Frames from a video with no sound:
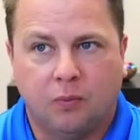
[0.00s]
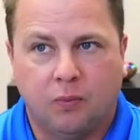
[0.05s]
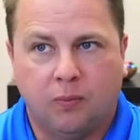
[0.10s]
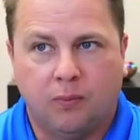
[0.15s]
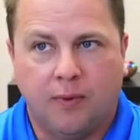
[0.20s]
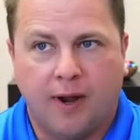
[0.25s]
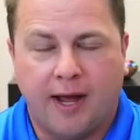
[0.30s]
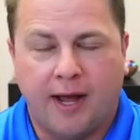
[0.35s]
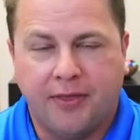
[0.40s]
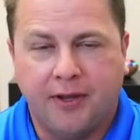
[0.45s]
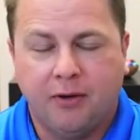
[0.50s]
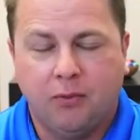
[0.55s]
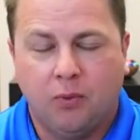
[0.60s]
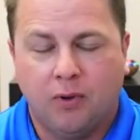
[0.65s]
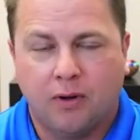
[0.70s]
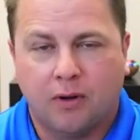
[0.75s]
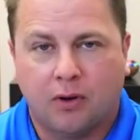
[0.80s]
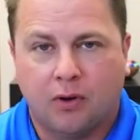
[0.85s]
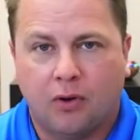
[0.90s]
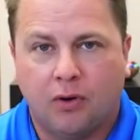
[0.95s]
I think
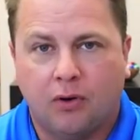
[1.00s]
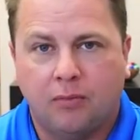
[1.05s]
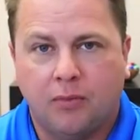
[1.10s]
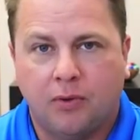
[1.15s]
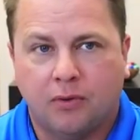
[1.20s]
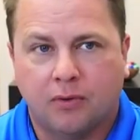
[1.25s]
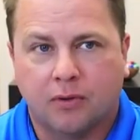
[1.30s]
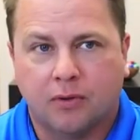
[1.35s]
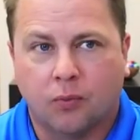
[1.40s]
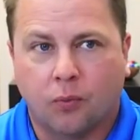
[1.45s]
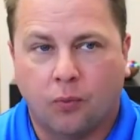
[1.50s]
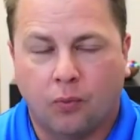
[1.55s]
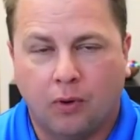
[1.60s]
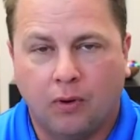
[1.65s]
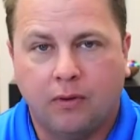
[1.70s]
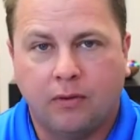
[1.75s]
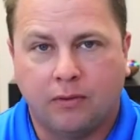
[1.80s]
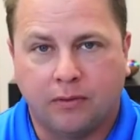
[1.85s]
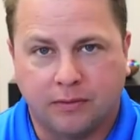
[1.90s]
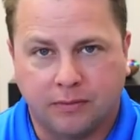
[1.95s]
what a homeowner
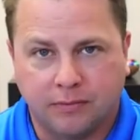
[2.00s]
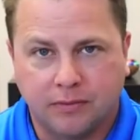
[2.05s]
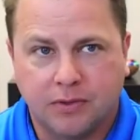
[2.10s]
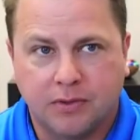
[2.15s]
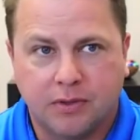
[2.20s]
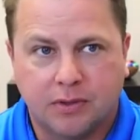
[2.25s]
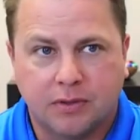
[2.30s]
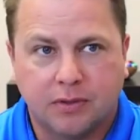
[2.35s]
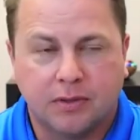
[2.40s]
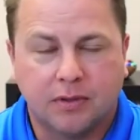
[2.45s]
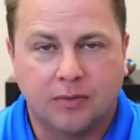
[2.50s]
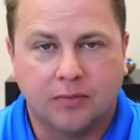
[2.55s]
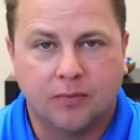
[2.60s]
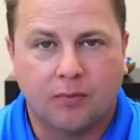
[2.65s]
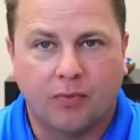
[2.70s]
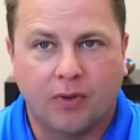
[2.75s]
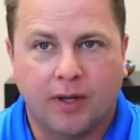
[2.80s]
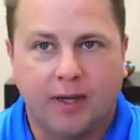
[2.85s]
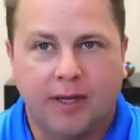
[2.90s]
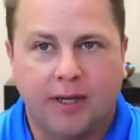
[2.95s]
wants
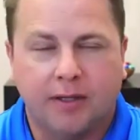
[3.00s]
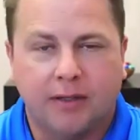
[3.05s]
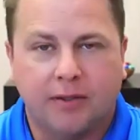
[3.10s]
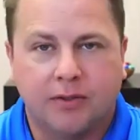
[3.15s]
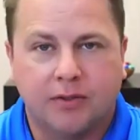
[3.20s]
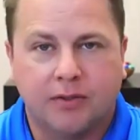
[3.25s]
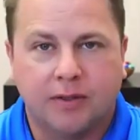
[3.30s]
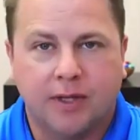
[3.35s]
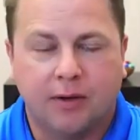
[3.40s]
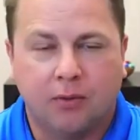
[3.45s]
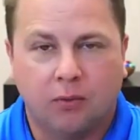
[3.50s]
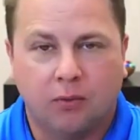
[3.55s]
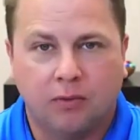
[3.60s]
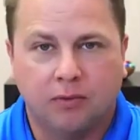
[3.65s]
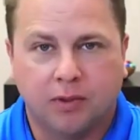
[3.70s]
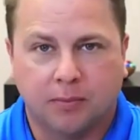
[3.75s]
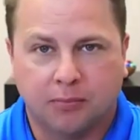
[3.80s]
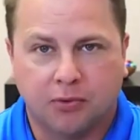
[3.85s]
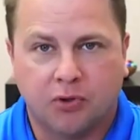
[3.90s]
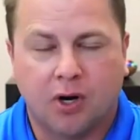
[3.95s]
is they want
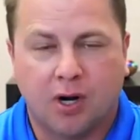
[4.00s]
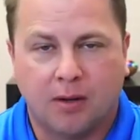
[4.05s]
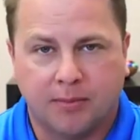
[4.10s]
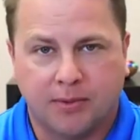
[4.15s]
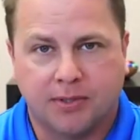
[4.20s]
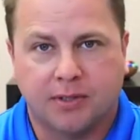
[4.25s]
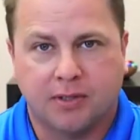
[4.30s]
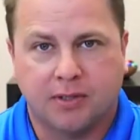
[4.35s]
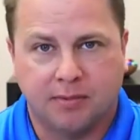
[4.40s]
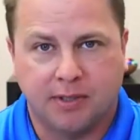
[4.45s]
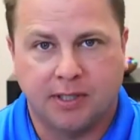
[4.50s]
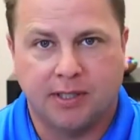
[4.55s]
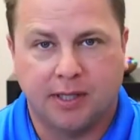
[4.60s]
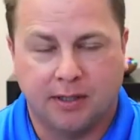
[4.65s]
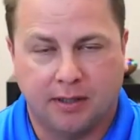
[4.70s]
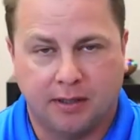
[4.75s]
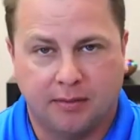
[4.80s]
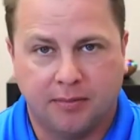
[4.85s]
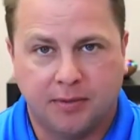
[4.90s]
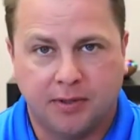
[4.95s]
the promise to be
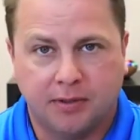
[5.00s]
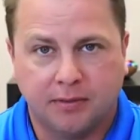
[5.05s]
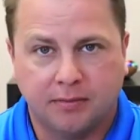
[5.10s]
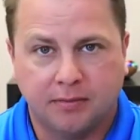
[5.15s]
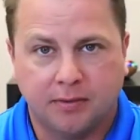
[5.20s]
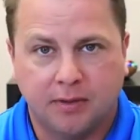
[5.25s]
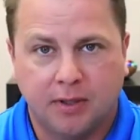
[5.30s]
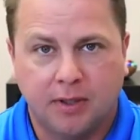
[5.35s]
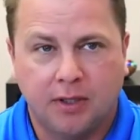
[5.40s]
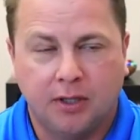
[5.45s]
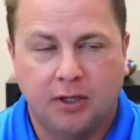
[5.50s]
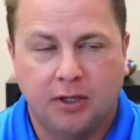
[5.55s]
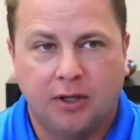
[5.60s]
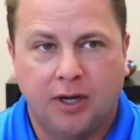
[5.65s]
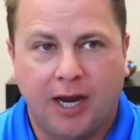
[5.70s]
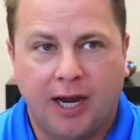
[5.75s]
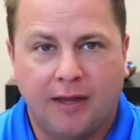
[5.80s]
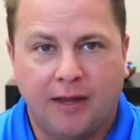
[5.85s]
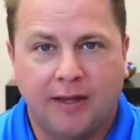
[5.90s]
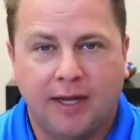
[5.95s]
kept.
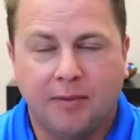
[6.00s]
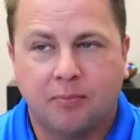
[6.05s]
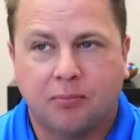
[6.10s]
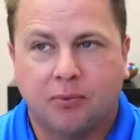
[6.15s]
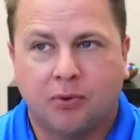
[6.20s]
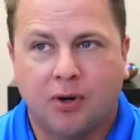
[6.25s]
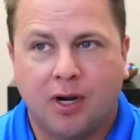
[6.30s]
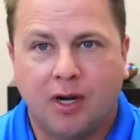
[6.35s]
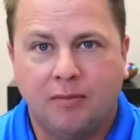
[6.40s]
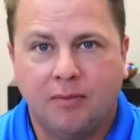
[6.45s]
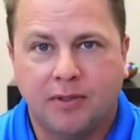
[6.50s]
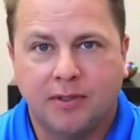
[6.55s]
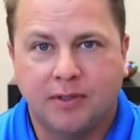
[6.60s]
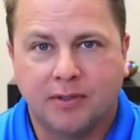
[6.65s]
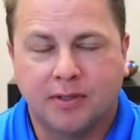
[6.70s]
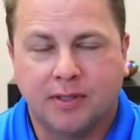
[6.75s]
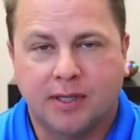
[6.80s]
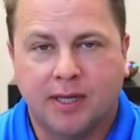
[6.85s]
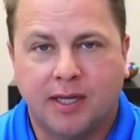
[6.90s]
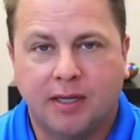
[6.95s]
And that
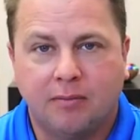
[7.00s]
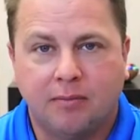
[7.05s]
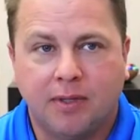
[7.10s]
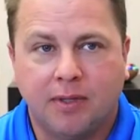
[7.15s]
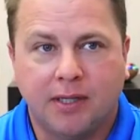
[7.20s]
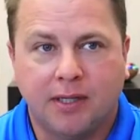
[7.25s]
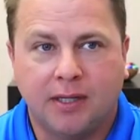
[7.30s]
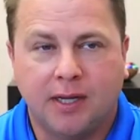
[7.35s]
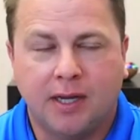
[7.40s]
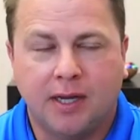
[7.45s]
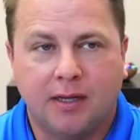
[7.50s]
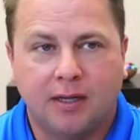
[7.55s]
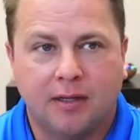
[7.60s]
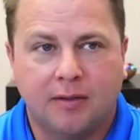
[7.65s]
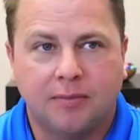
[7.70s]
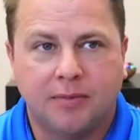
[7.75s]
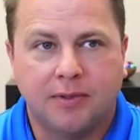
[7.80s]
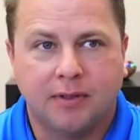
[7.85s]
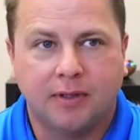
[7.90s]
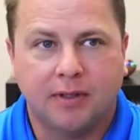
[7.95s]
promise can be
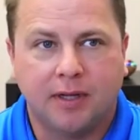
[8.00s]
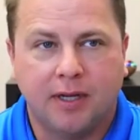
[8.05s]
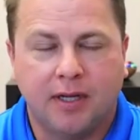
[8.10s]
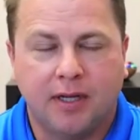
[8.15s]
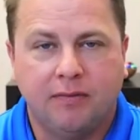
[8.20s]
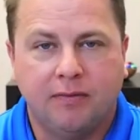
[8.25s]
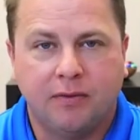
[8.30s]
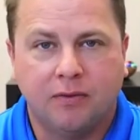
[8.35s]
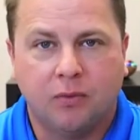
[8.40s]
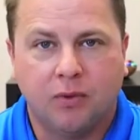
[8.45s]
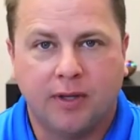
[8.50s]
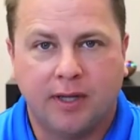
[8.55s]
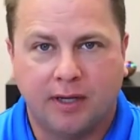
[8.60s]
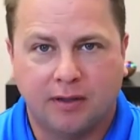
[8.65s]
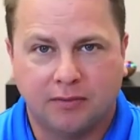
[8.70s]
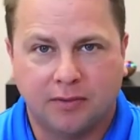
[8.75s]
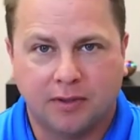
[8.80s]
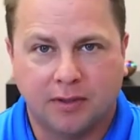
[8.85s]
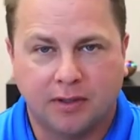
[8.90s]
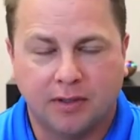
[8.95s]
kept even
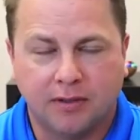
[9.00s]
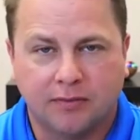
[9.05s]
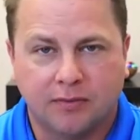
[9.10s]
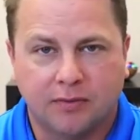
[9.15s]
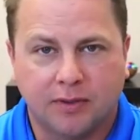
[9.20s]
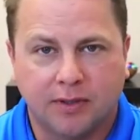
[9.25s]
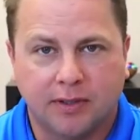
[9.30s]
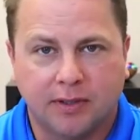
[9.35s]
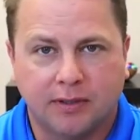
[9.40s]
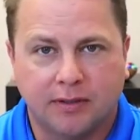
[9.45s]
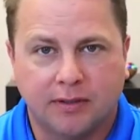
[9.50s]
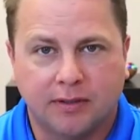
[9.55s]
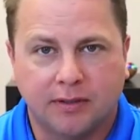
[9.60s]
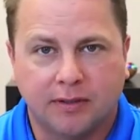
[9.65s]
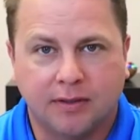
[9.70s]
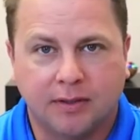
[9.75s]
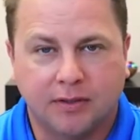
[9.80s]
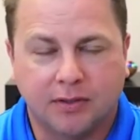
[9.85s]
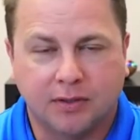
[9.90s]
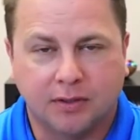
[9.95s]
without delivering
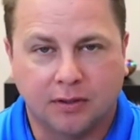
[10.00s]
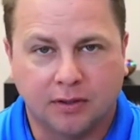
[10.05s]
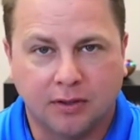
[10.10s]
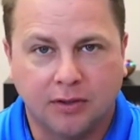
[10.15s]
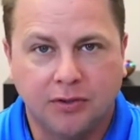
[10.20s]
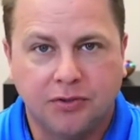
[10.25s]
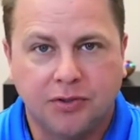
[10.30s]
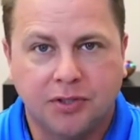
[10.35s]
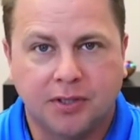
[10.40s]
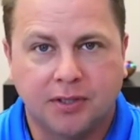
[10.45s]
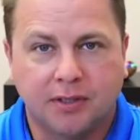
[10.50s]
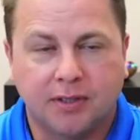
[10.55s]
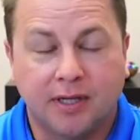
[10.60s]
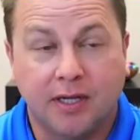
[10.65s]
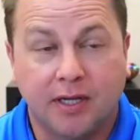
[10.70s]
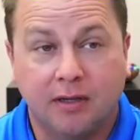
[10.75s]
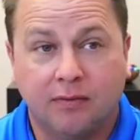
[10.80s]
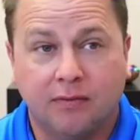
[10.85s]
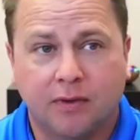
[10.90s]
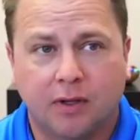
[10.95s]
the solution
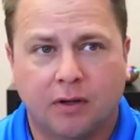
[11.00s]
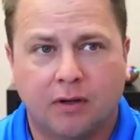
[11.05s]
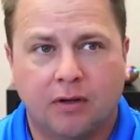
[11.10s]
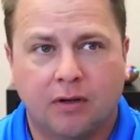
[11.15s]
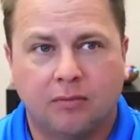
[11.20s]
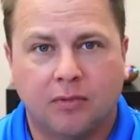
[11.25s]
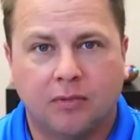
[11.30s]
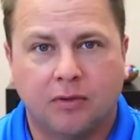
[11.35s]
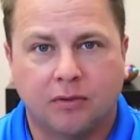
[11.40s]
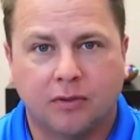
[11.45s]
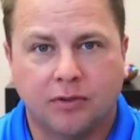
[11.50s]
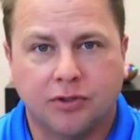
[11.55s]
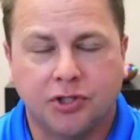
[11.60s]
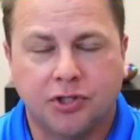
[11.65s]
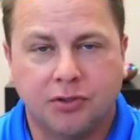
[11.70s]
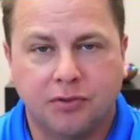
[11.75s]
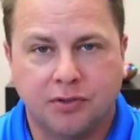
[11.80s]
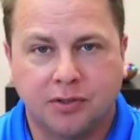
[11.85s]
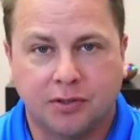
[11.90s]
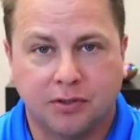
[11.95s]
if the homeowner
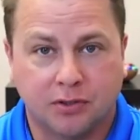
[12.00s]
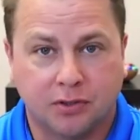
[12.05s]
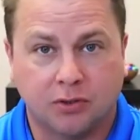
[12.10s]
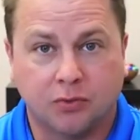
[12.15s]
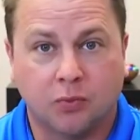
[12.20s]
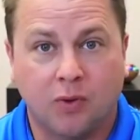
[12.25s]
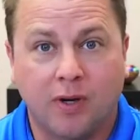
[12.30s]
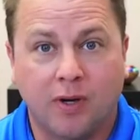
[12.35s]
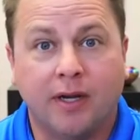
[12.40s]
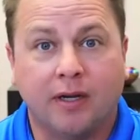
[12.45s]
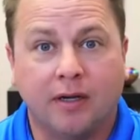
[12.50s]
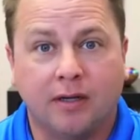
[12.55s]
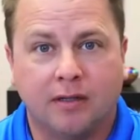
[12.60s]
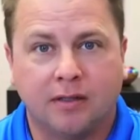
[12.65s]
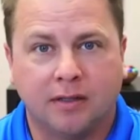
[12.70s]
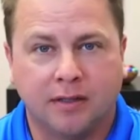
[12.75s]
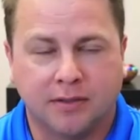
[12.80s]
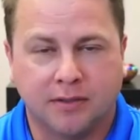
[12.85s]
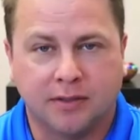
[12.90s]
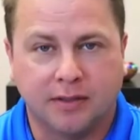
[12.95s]
chooses to wait
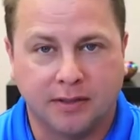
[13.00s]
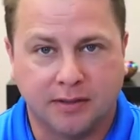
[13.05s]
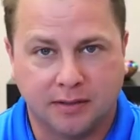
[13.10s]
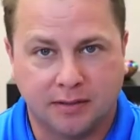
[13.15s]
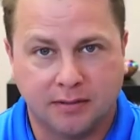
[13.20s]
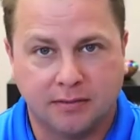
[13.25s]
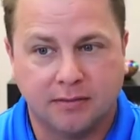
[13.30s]
a season.